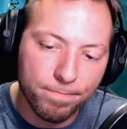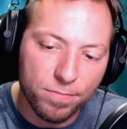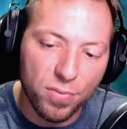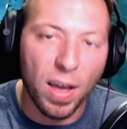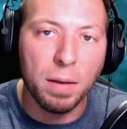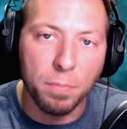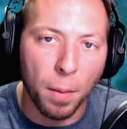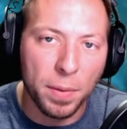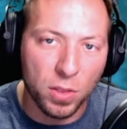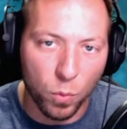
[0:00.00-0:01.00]
Fed
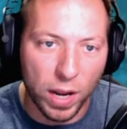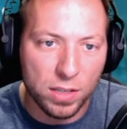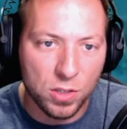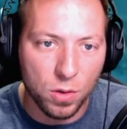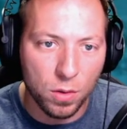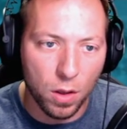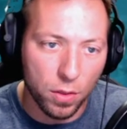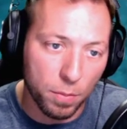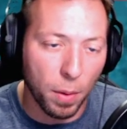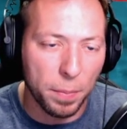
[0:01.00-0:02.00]
bumping the rates,
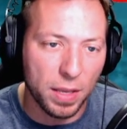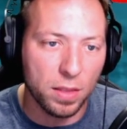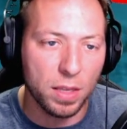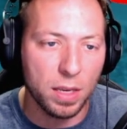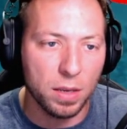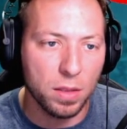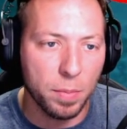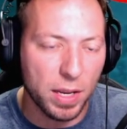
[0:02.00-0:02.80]
the